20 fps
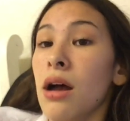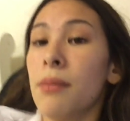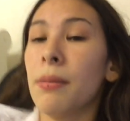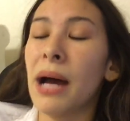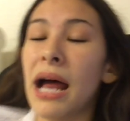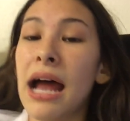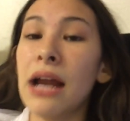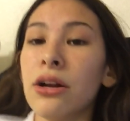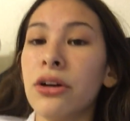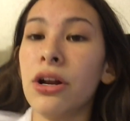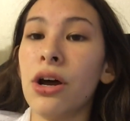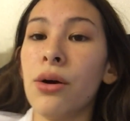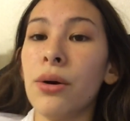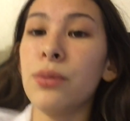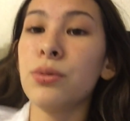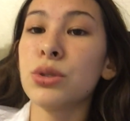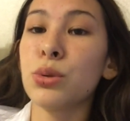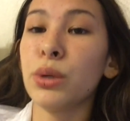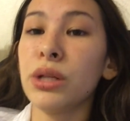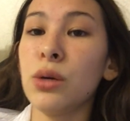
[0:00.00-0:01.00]
But I don't know,
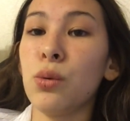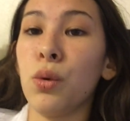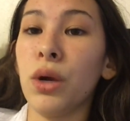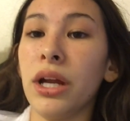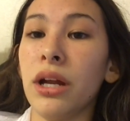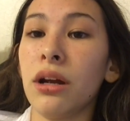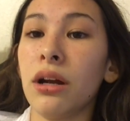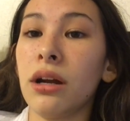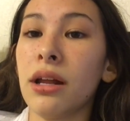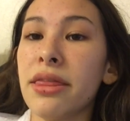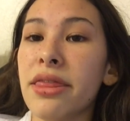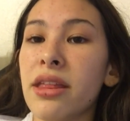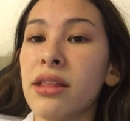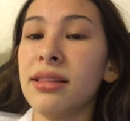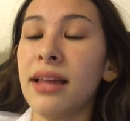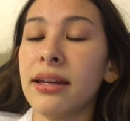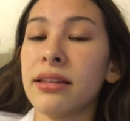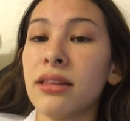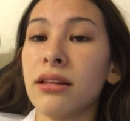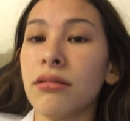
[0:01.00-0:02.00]
it was really weird. And
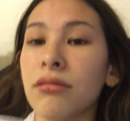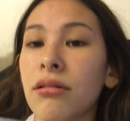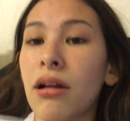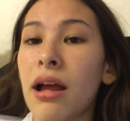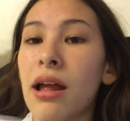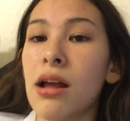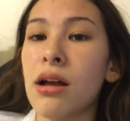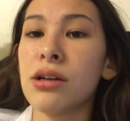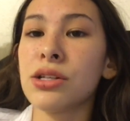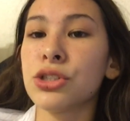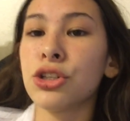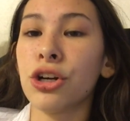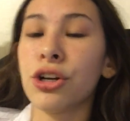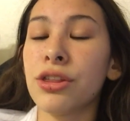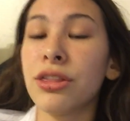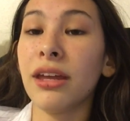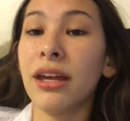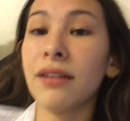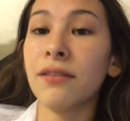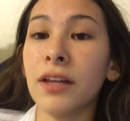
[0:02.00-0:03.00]
then like I
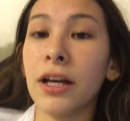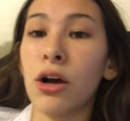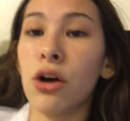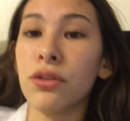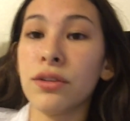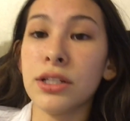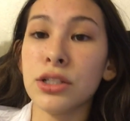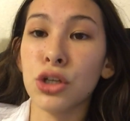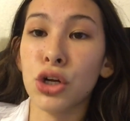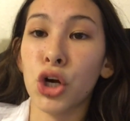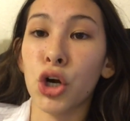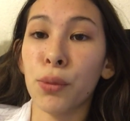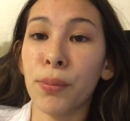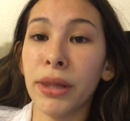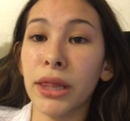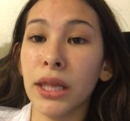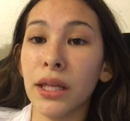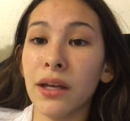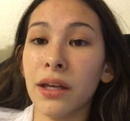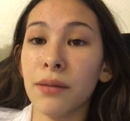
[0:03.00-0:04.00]
started thinking of like all these
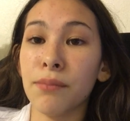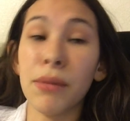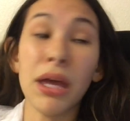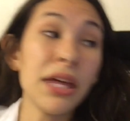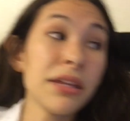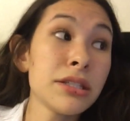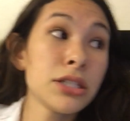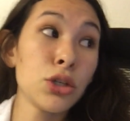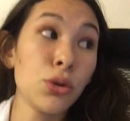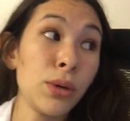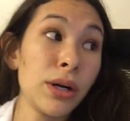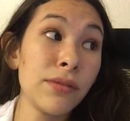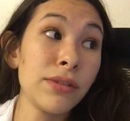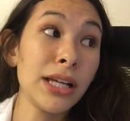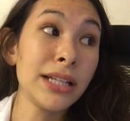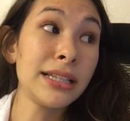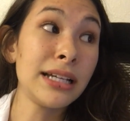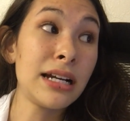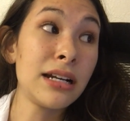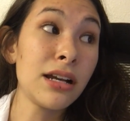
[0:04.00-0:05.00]
urban myths or whatever
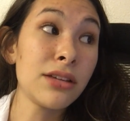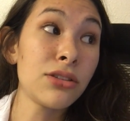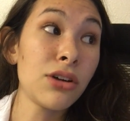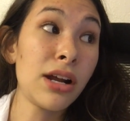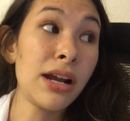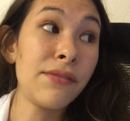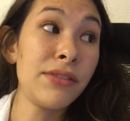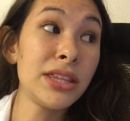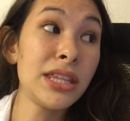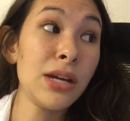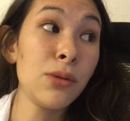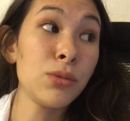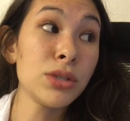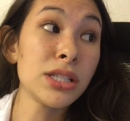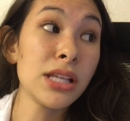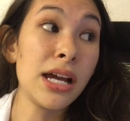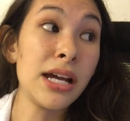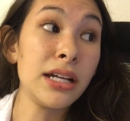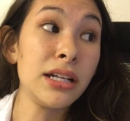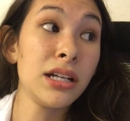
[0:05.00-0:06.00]
like that, and I thought everything
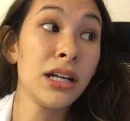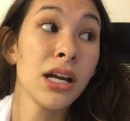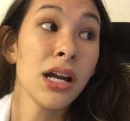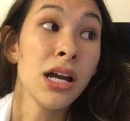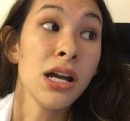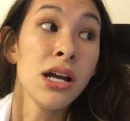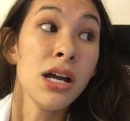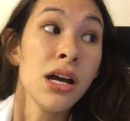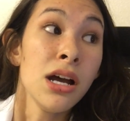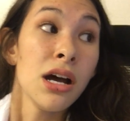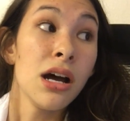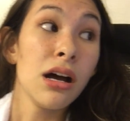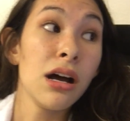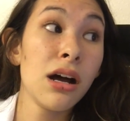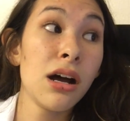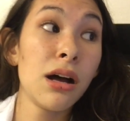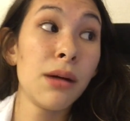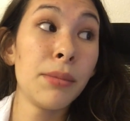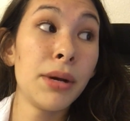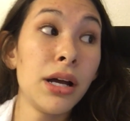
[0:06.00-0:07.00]
was like,
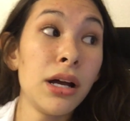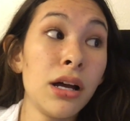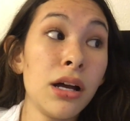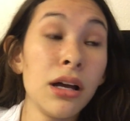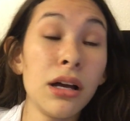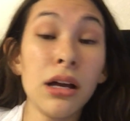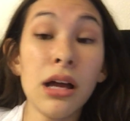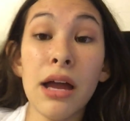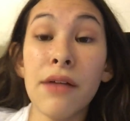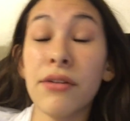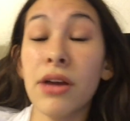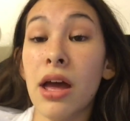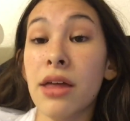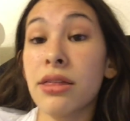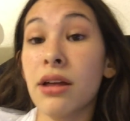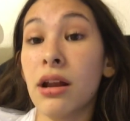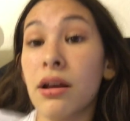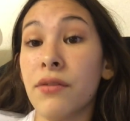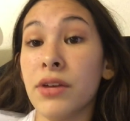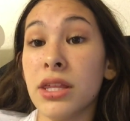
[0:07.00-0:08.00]
I
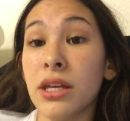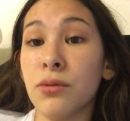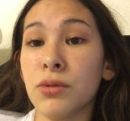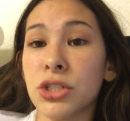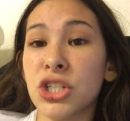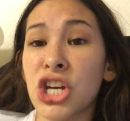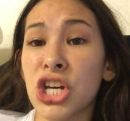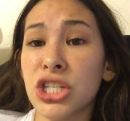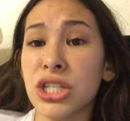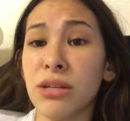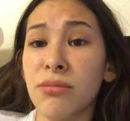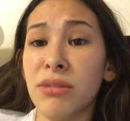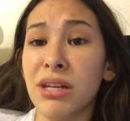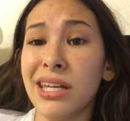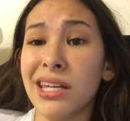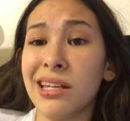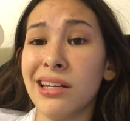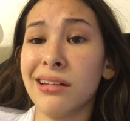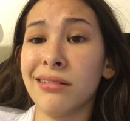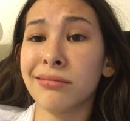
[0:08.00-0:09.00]
thought everything was chasing
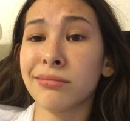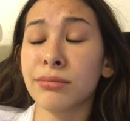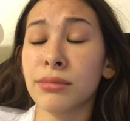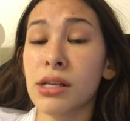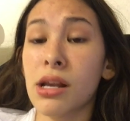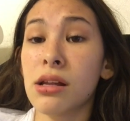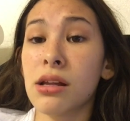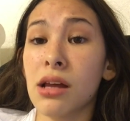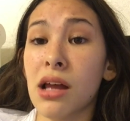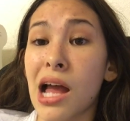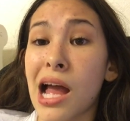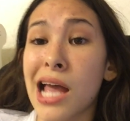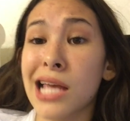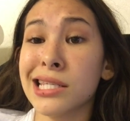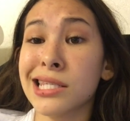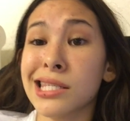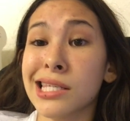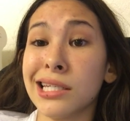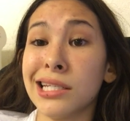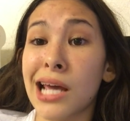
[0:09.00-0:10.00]
me, and I
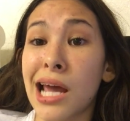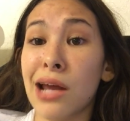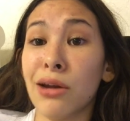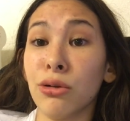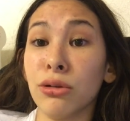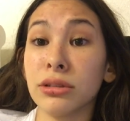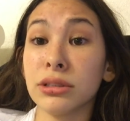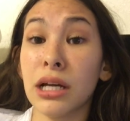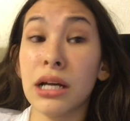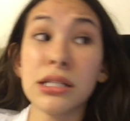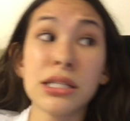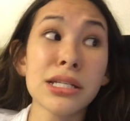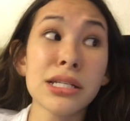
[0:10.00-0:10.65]
skedaddled